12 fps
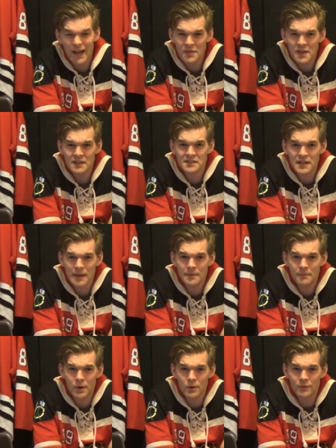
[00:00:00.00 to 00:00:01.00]
I think it's time to
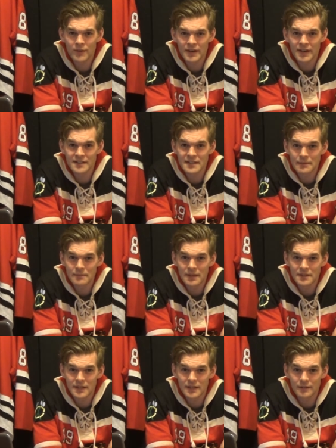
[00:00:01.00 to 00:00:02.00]
poke fun at a team
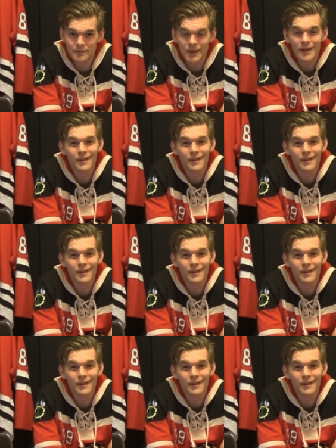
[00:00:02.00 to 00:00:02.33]
that didn't.